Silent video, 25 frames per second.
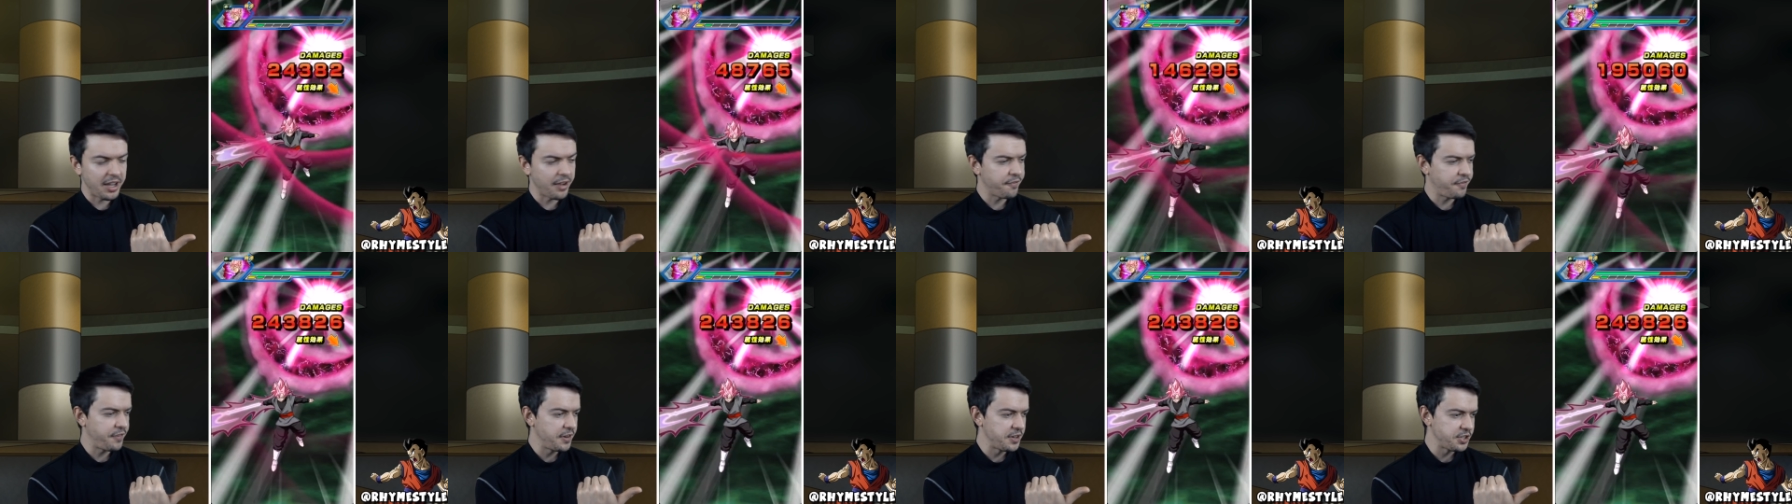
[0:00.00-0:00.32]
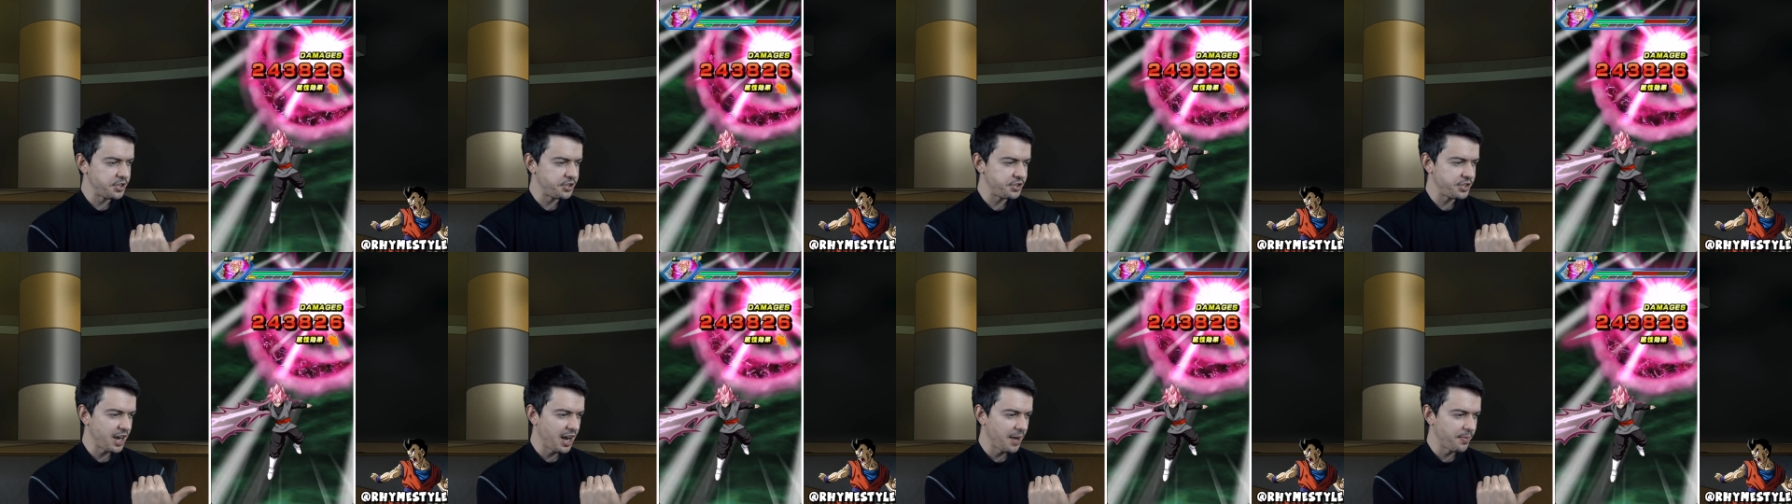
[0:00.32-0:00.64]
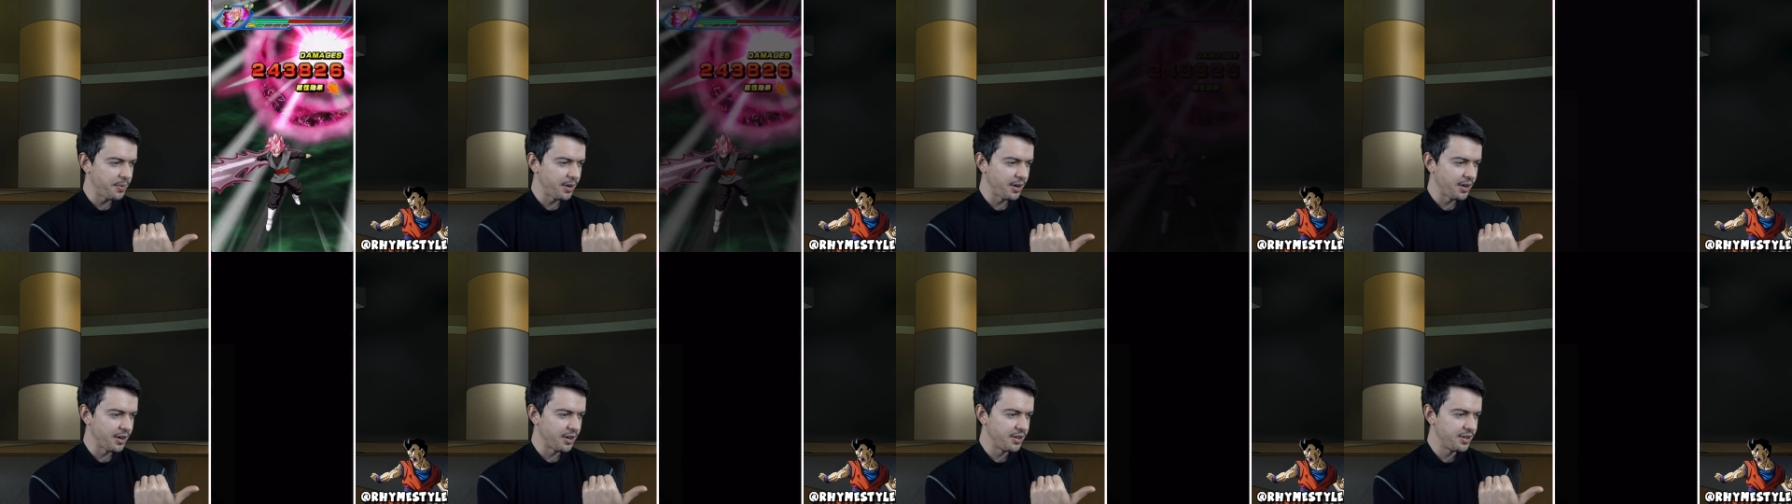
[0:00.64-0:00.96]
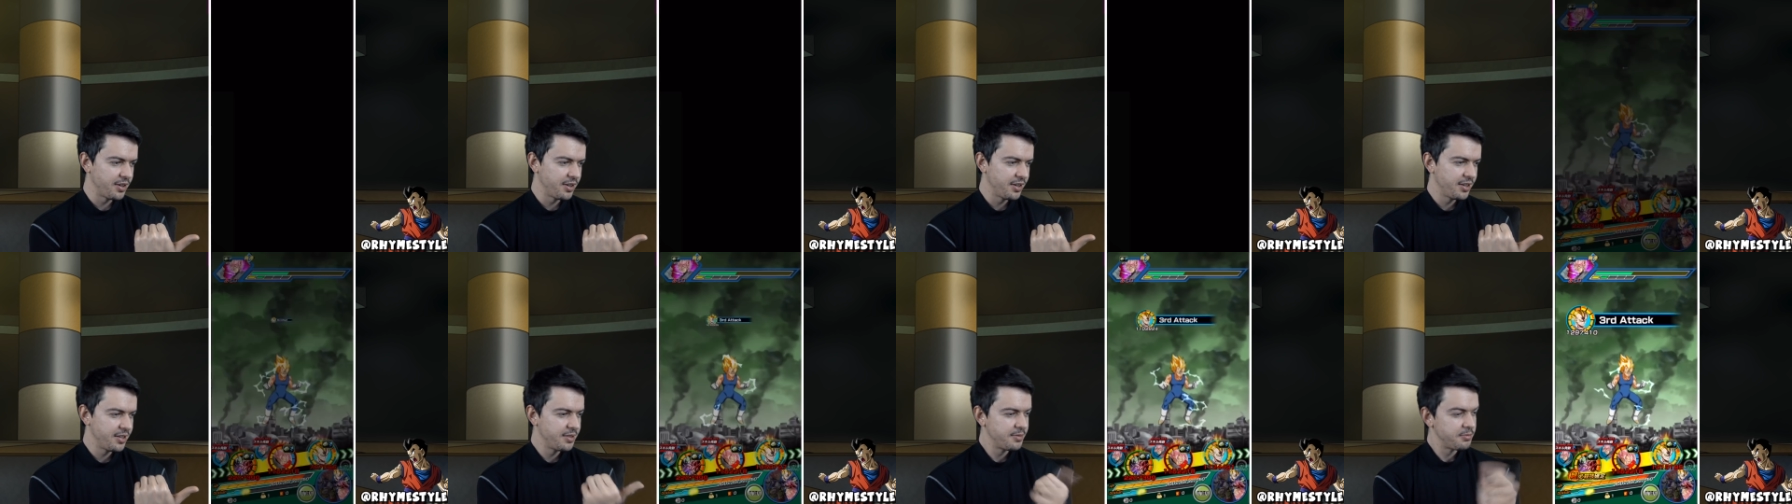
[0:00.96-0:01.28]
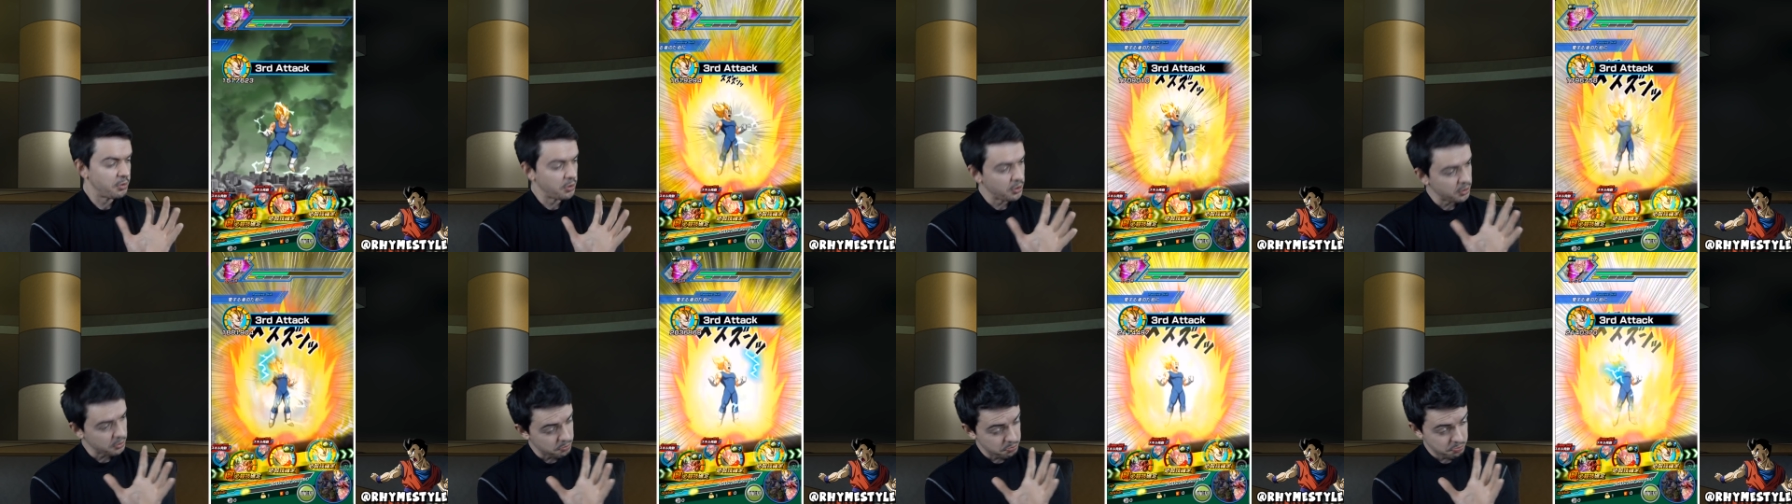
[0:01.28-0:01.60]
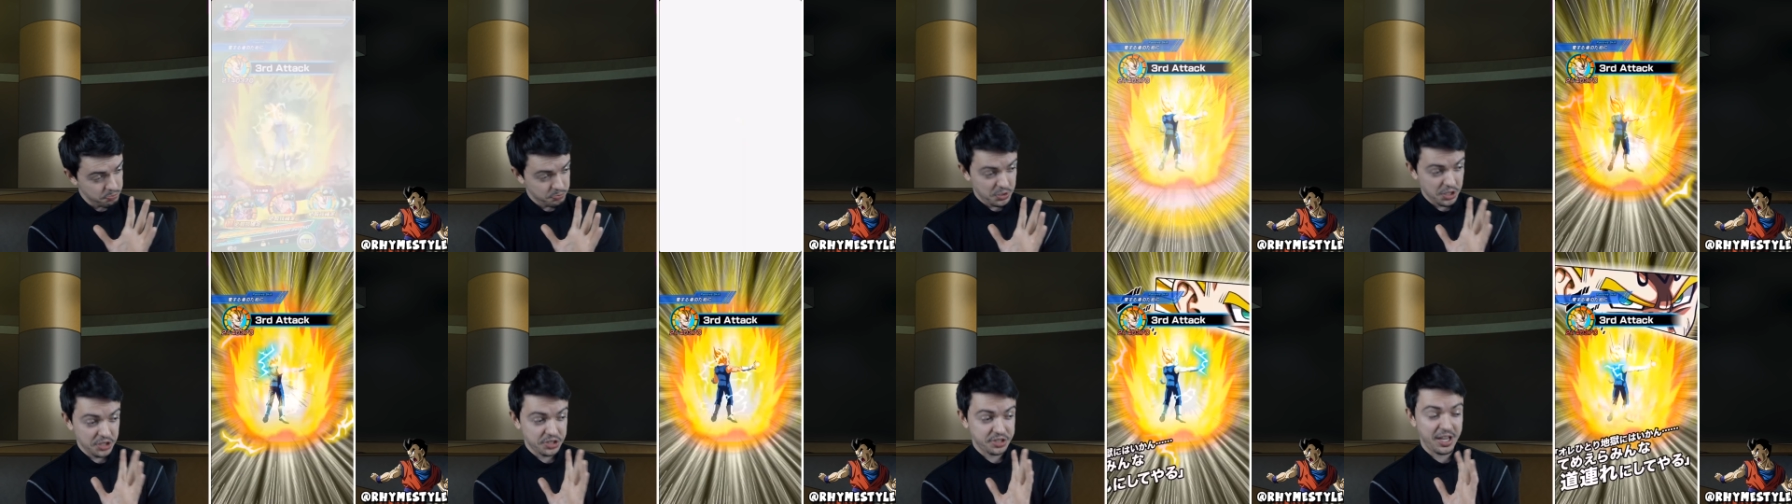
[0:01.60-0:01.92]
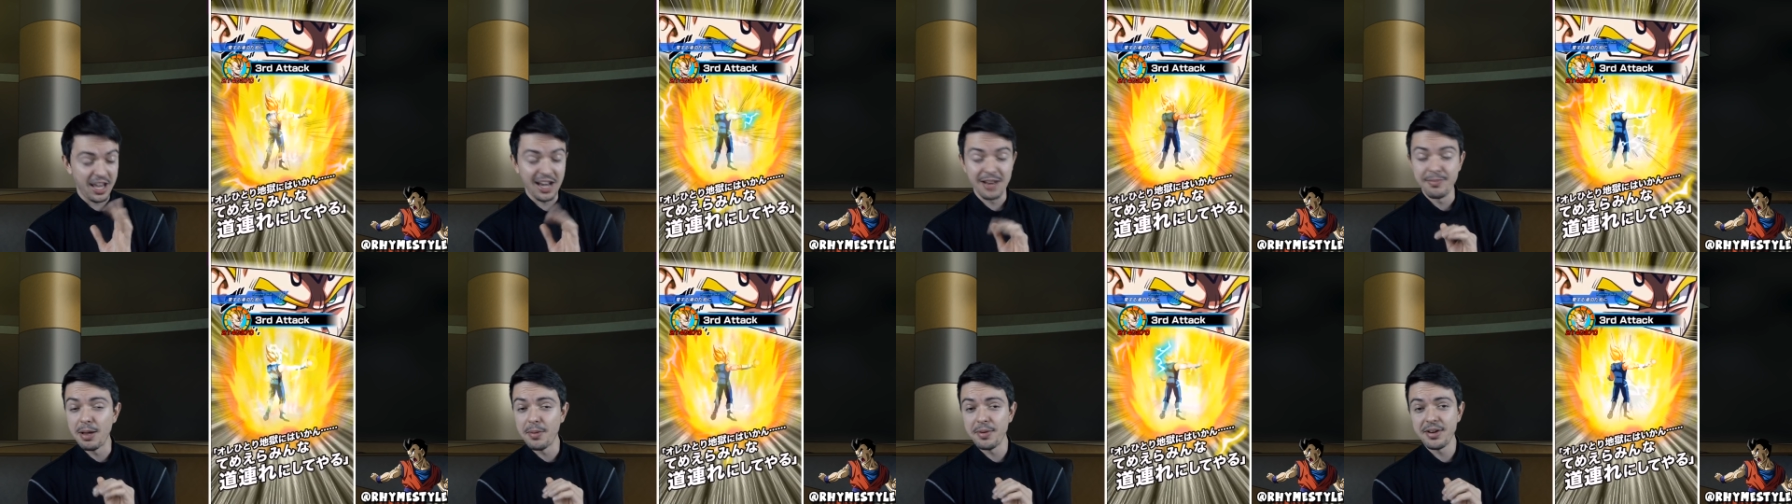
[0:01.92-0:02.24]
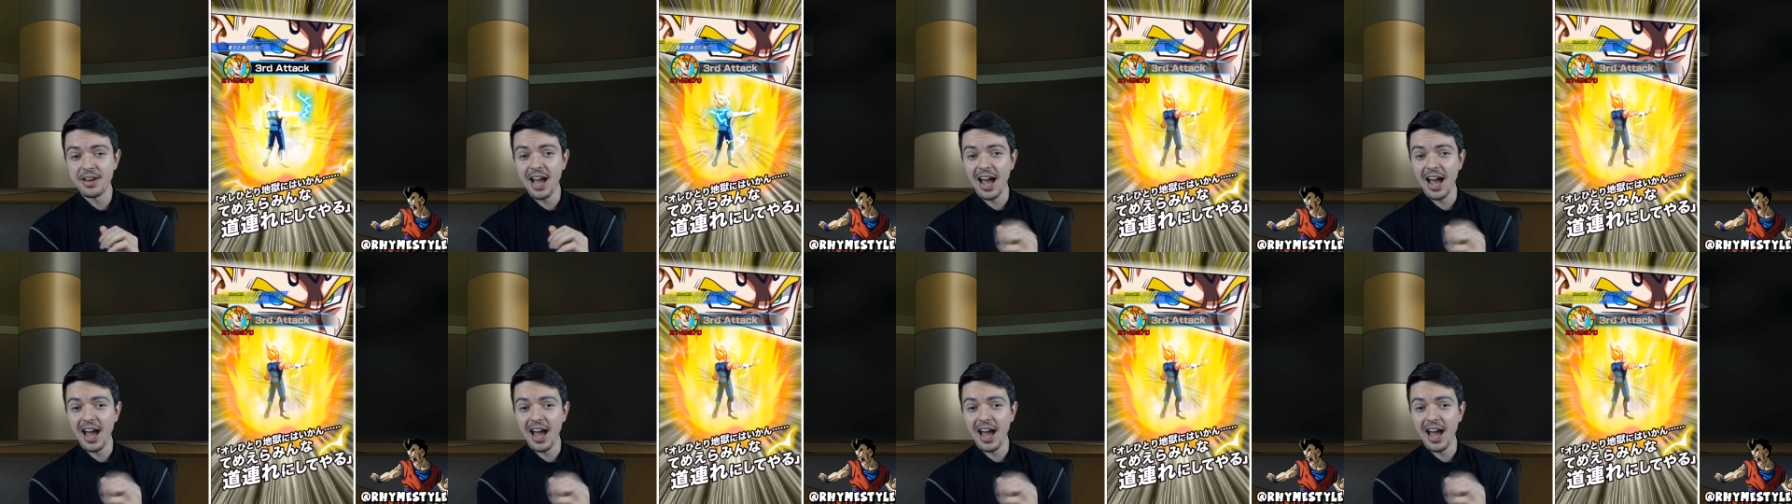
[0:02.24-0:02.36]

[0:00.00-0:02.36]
he can finish the job here. Just kidding, maybe